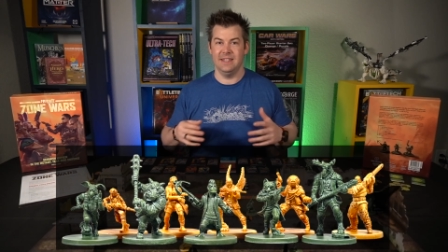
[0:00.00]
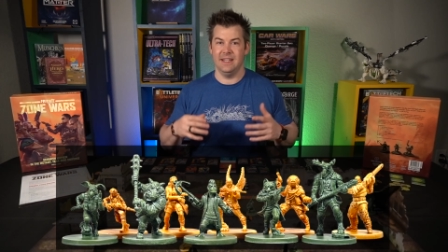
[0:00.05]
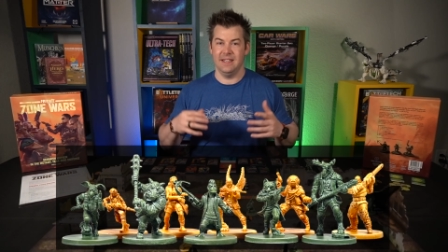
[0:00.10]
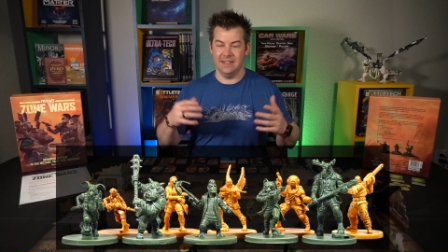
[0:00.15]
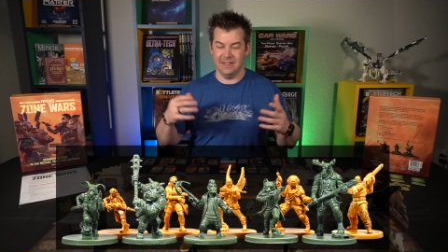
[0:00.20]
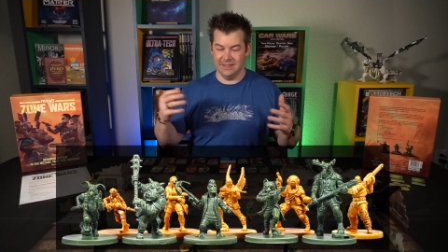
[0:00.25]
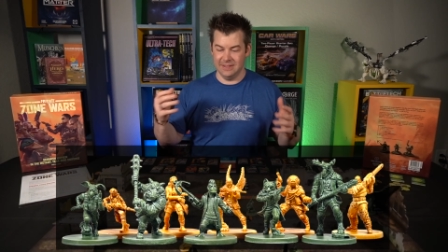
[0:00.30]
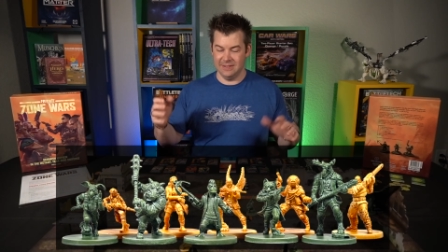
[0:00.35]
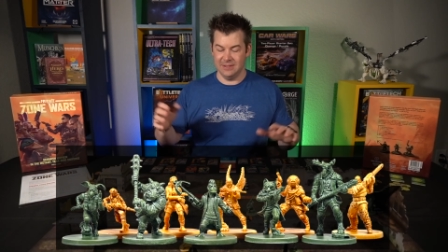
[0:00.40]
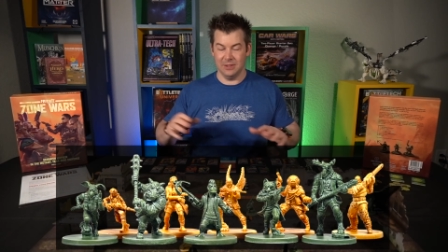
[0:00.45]

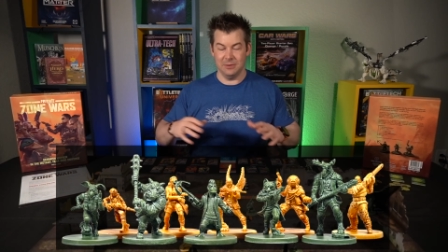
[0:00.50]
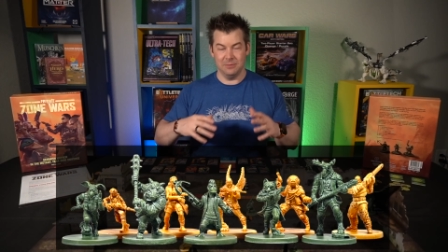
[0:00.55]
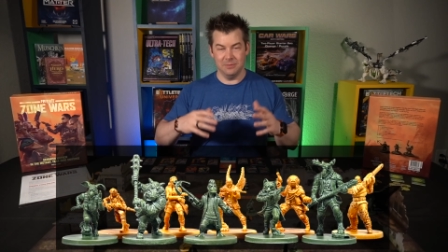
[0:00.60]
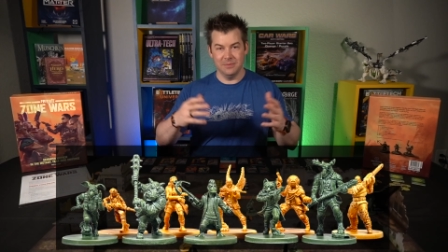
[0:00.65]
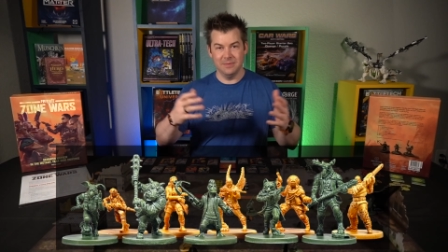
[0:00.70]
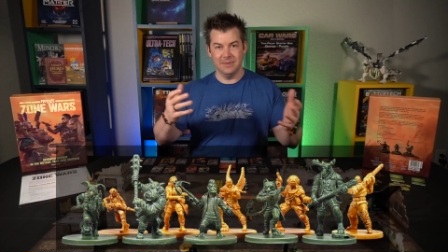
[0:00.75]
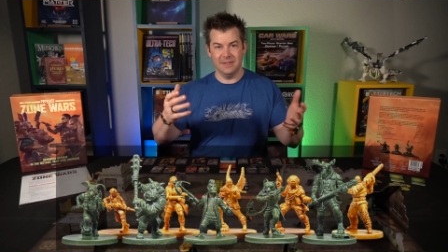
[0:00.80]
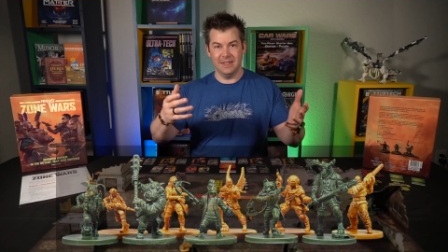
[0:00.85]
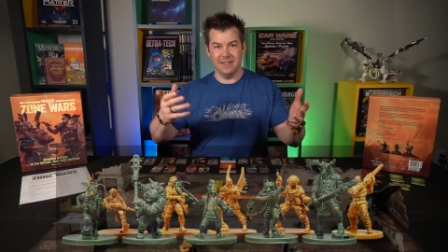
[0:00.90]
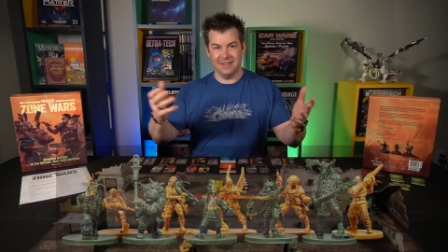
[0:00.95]
and so
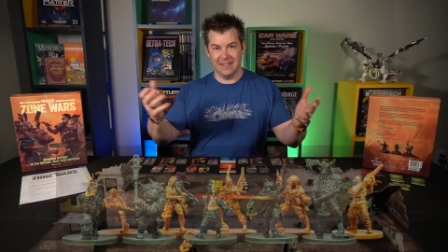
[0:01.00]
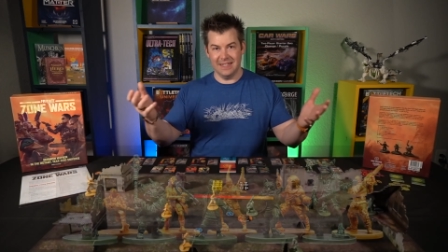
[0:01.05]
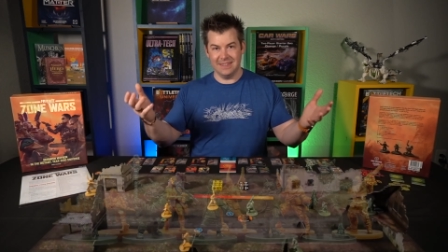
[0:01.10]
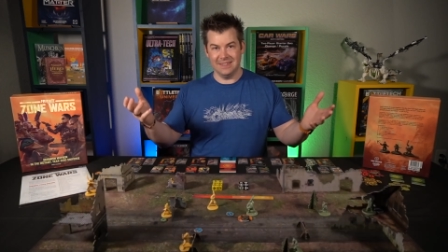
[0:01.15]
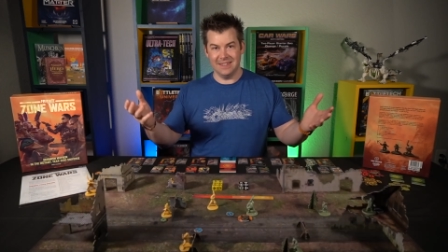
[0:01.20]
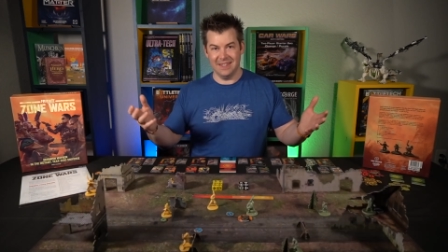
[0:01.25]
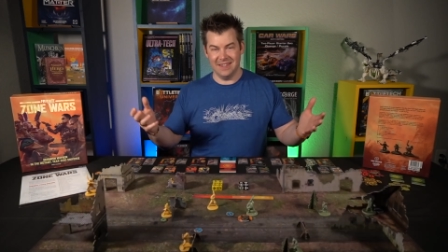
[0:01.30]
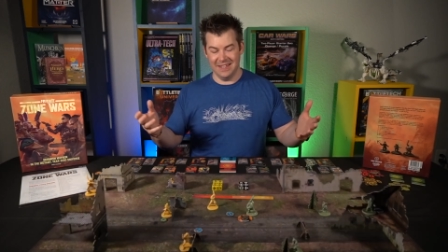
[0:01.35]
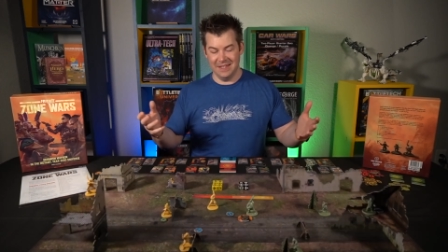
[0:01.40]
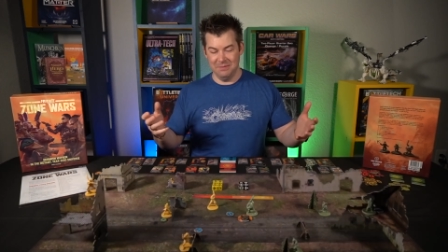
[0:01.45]

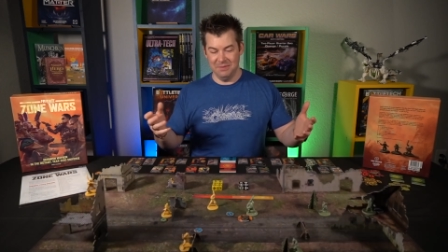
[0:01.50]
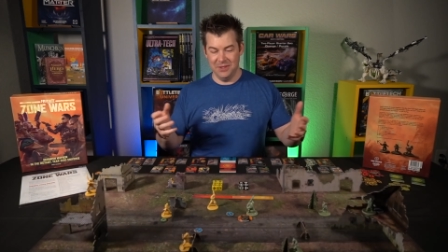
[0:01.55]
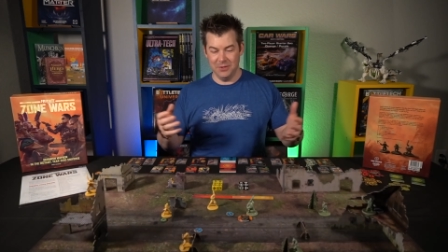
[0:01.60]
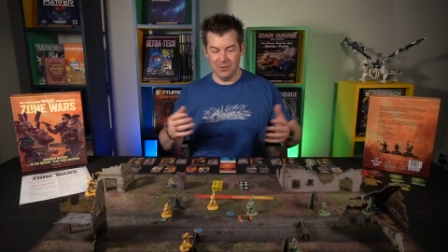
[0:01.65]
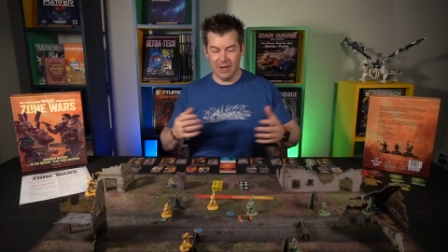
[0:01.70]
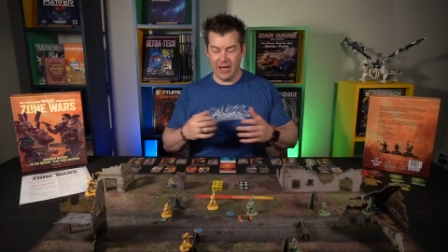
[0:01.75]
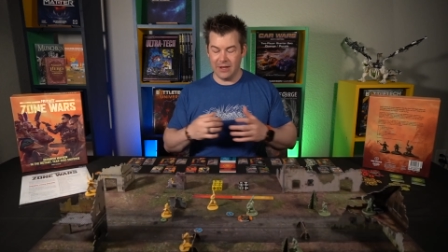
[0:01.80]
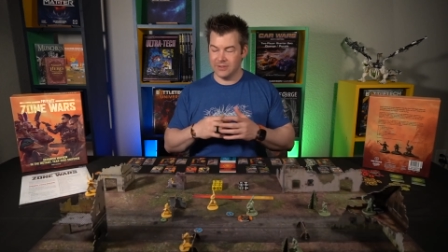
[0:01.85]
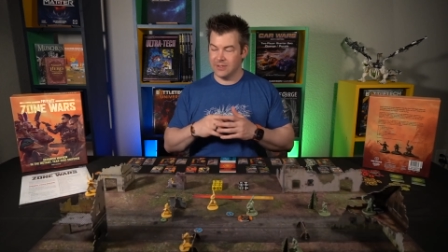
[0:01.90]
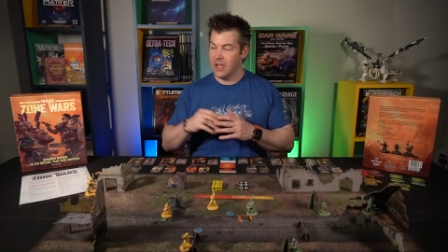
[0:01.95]
that's the theme
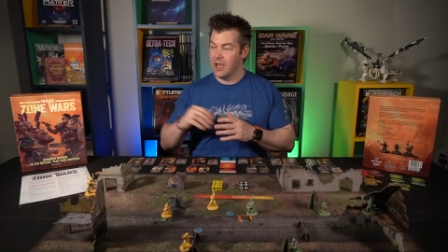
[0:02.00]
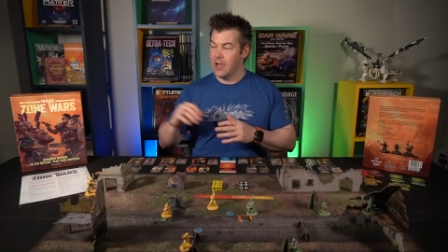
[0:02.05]
throughout.